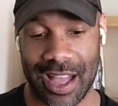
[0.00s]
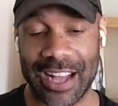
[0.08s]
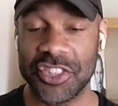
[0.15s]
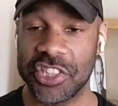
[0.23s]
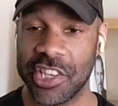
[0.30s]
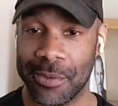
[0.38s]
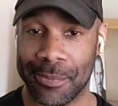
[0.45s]
I'll
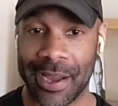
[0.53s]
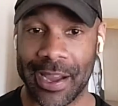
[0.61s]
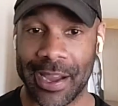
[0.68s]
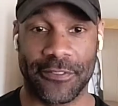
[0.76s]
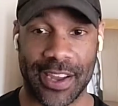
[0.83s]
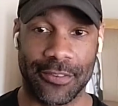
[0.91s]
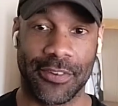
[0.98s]
share my
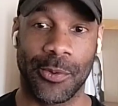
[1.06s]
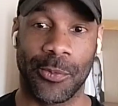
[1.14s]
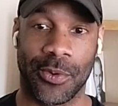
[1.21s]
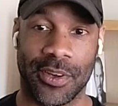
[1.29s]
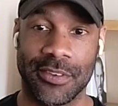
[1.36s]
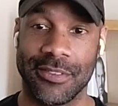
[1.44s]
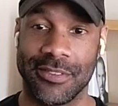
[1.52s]
favorite
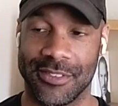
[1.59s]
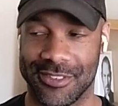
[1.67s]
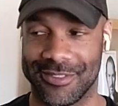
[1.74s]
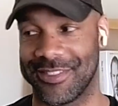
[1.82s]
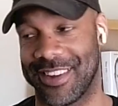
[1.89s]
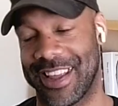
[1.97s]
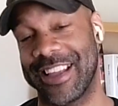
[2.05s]
one.
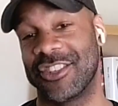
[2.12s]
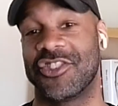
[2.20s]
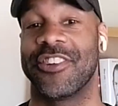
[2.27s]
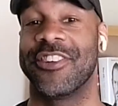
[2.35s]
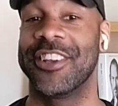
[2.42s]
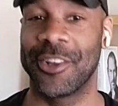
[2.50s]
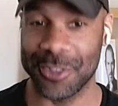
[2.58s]
I
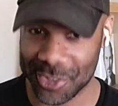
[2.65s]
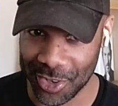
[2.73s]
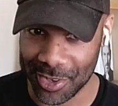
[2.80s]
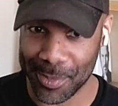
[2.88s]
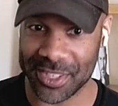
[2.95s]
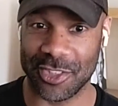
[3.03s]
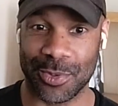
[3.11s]
generally don't talk
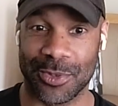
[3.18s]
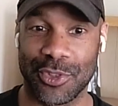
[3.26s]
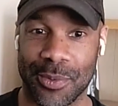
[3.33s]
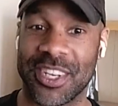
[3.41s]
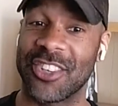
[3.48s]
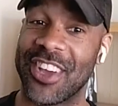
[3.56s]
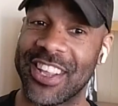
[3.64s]
about this one too
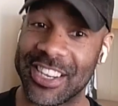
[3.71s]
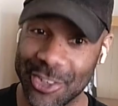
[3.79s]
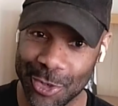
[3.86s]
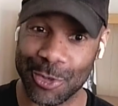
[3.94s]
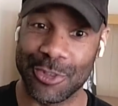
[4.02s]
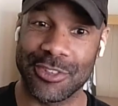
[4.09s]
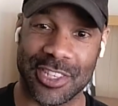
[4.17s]
much. I try to
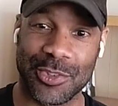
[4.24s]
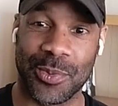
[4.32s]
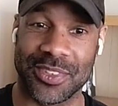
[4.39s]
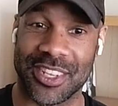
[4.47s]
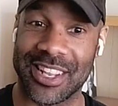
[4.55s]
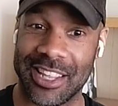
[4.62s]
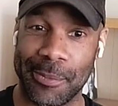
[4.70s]
use this one
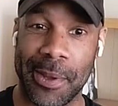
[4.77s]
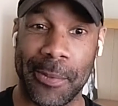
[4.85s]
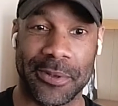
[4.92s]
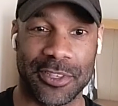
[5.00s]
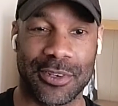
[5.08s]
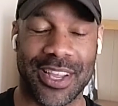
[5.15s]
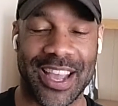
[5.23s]
to lead people
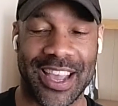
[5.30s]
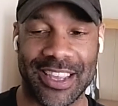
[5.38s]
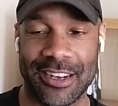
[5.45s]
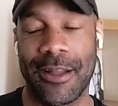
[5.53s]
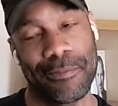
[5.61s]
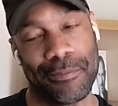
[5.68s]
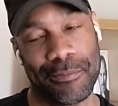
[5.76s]
to the guide,
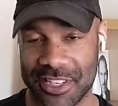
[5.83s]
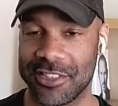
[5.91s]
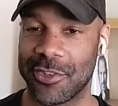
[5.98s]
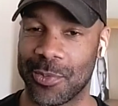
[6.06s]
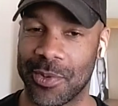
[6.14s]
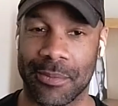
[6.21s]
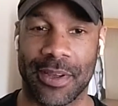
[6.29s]
but
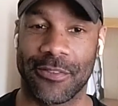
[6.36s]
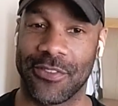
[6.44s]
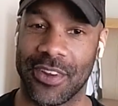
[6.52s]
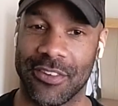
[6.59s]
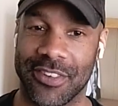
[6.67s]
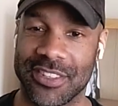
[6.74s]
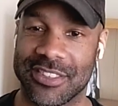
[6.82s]
this is one of my
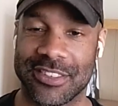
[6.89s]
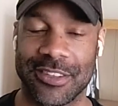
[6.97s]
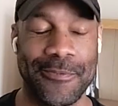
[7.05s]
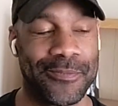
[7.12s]
favorites.